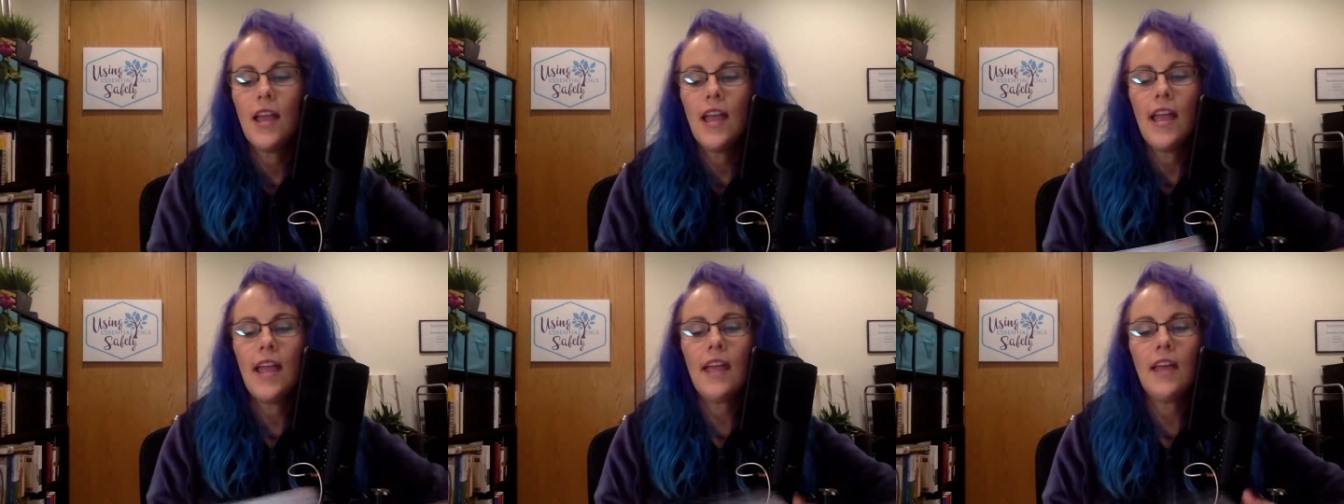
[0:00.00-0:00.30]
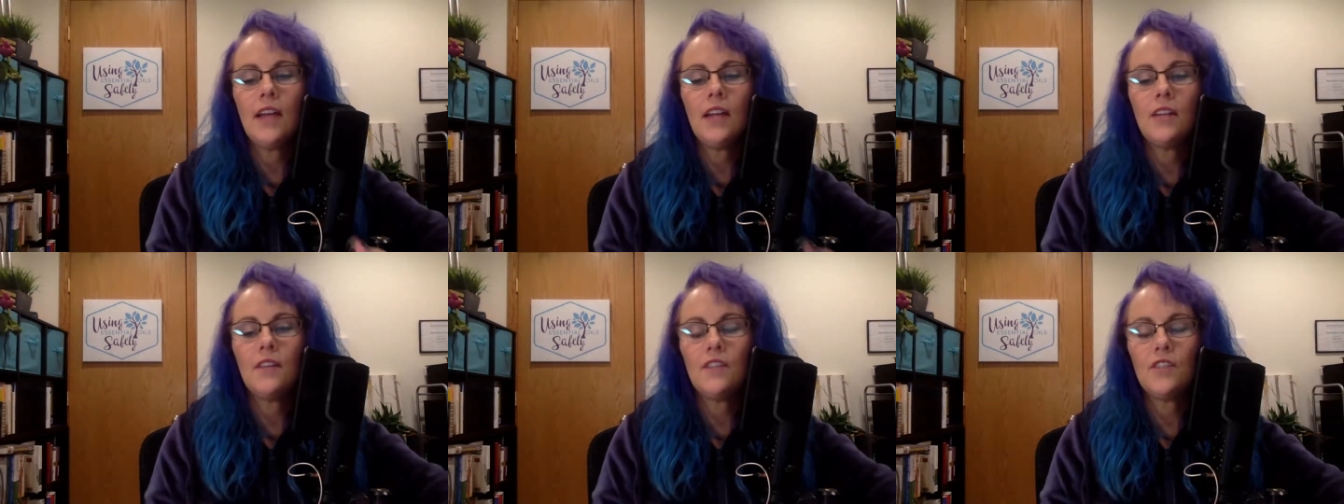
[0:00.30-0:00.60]

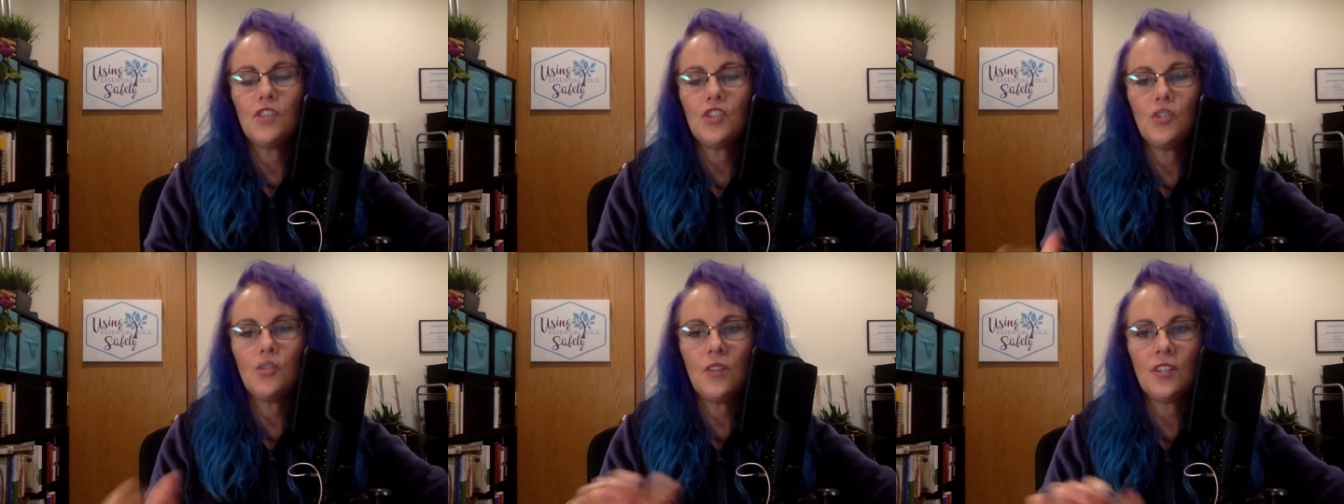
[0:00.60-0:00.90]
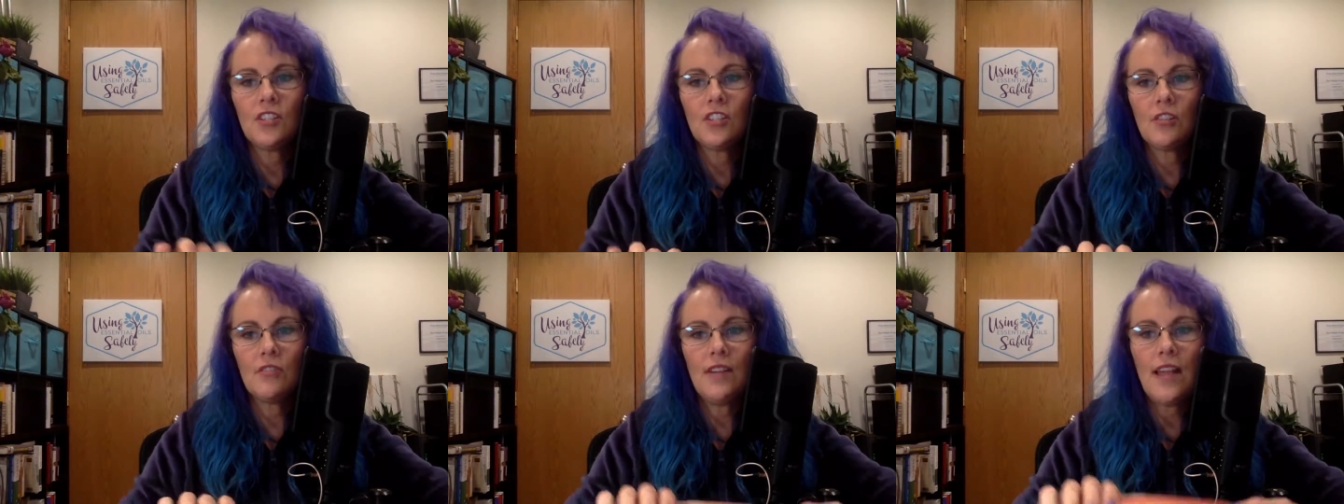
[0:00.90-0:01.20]
and the
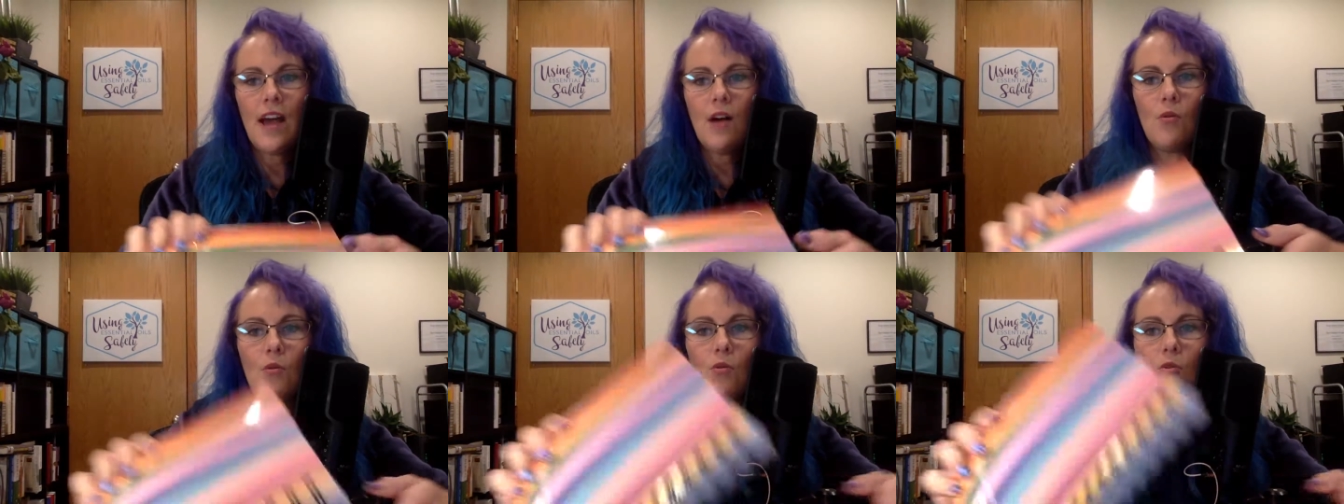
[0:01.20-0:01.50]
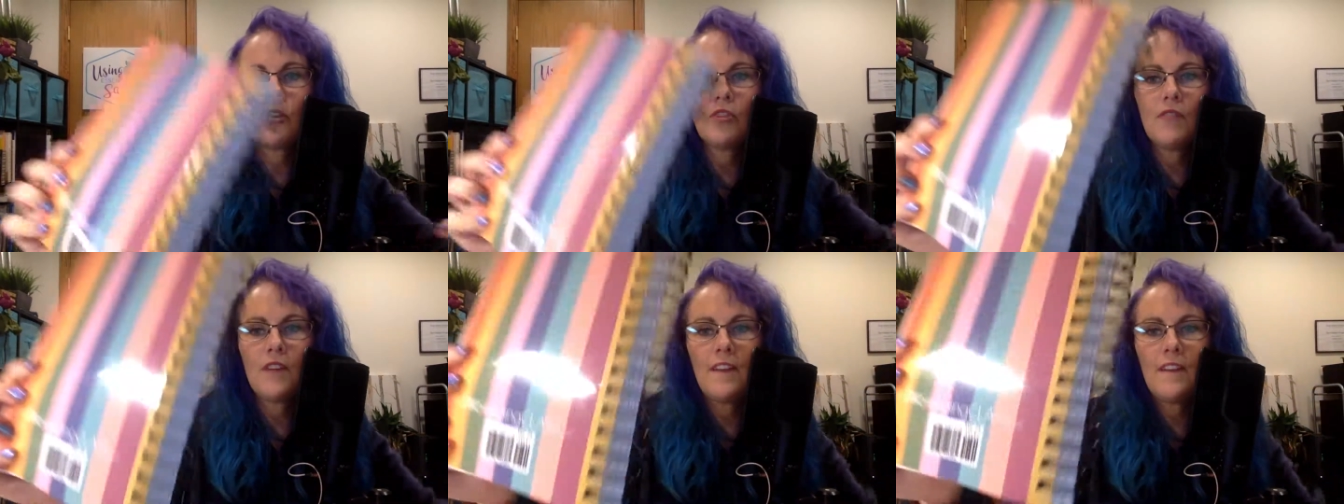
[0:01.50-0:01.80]
students are now
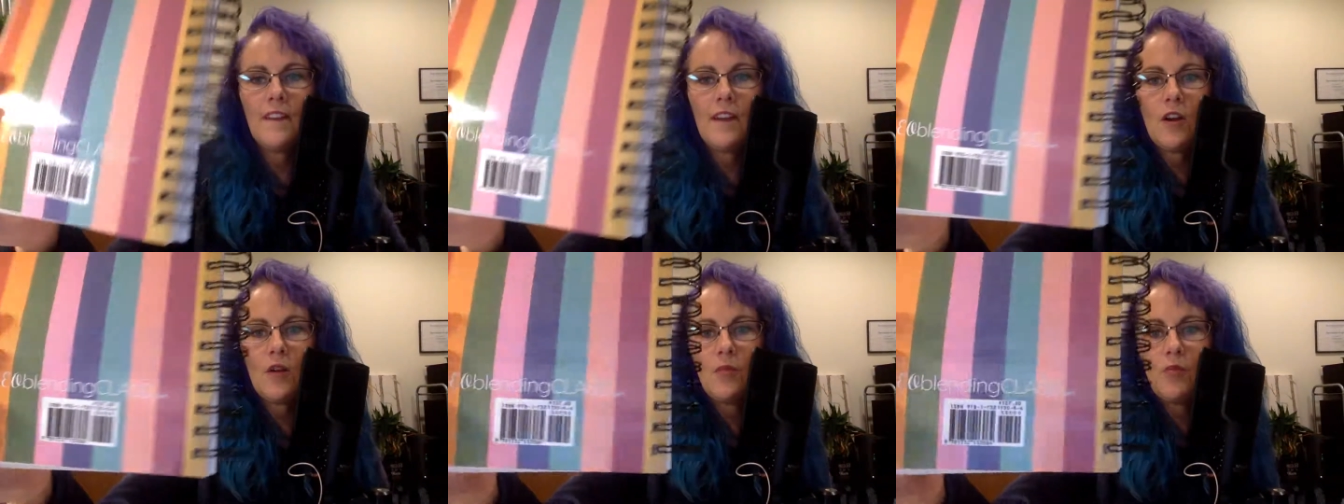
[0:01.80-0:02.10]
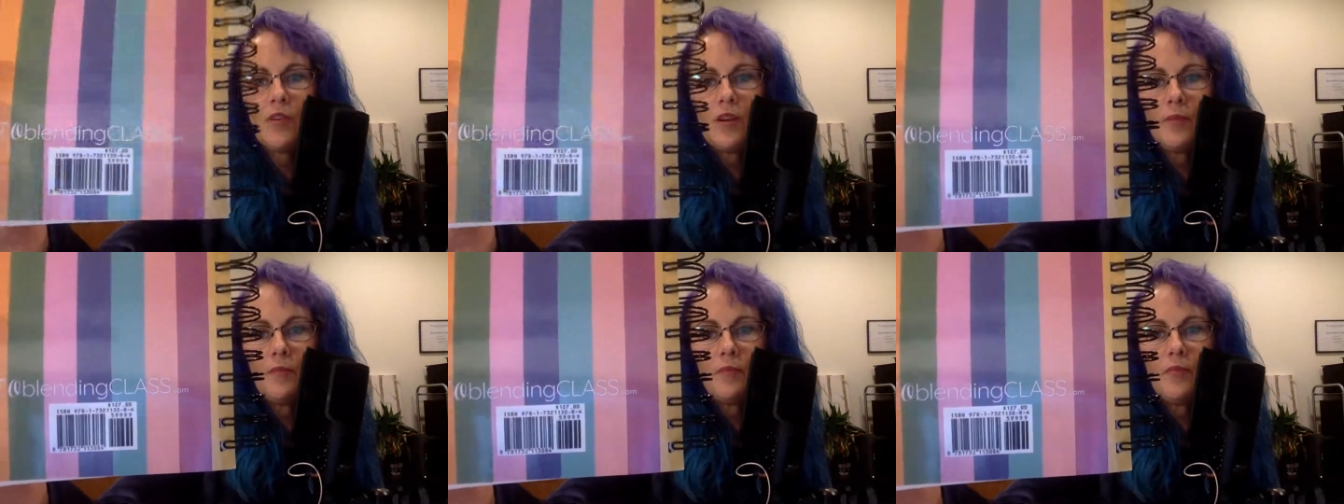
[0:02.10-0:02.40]
ordering their
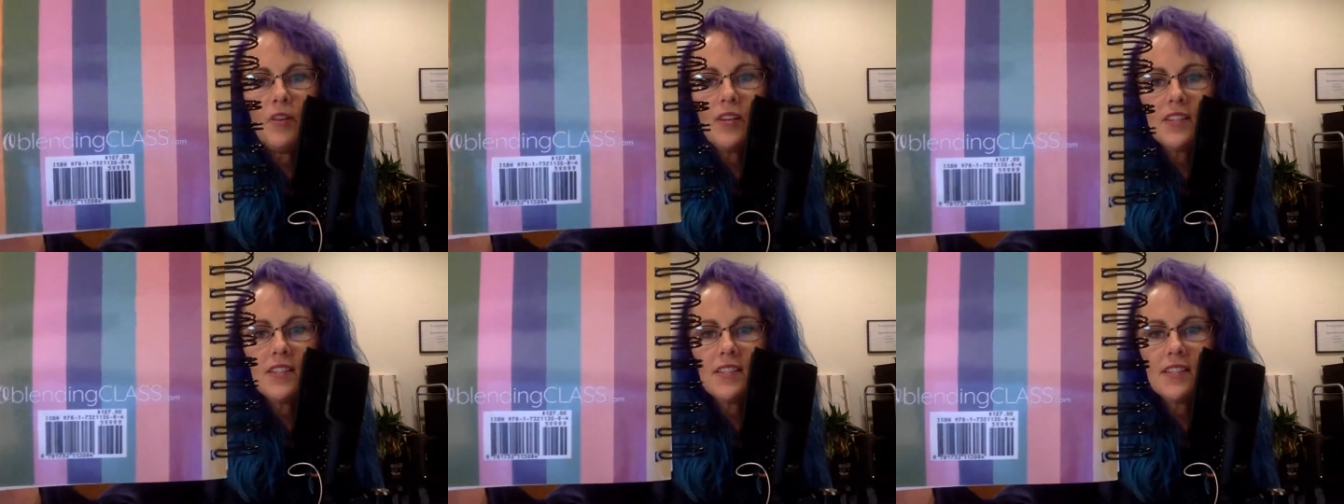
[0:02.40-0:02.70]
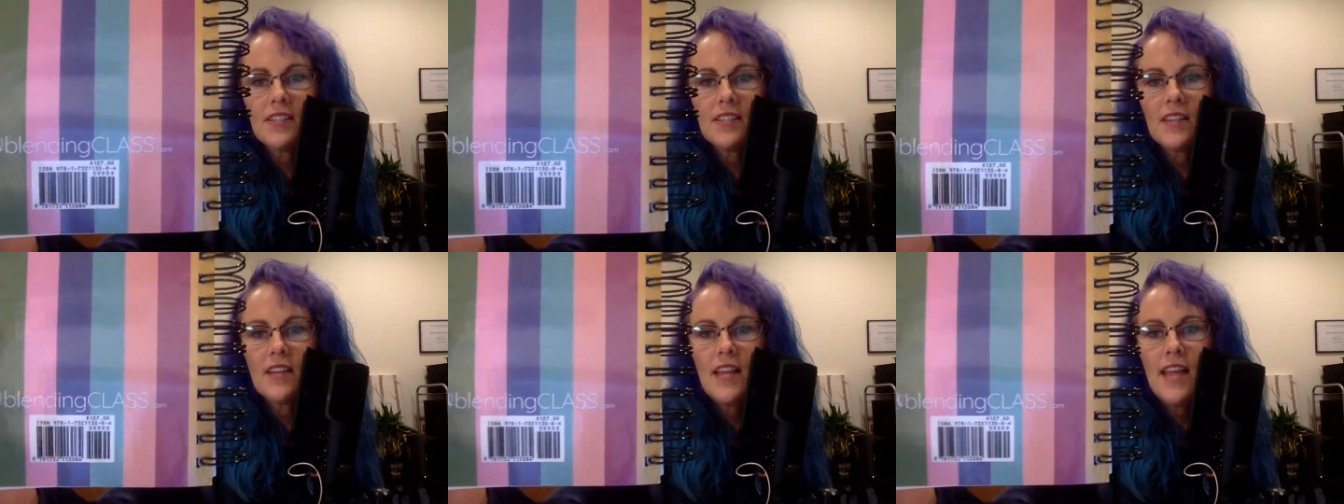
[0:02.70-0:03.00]
print
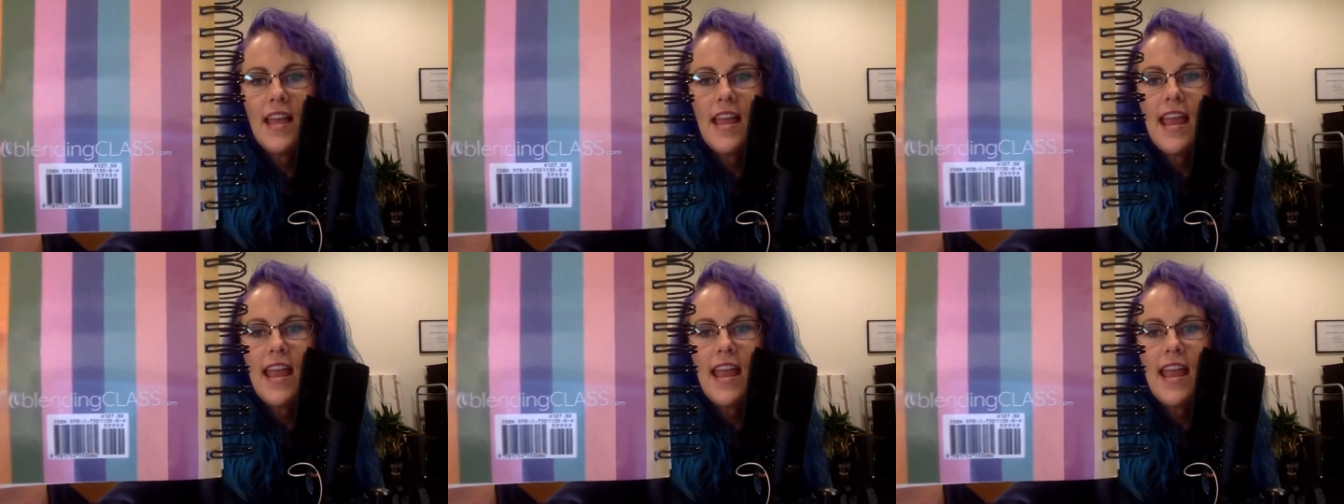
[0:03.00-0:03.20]
books.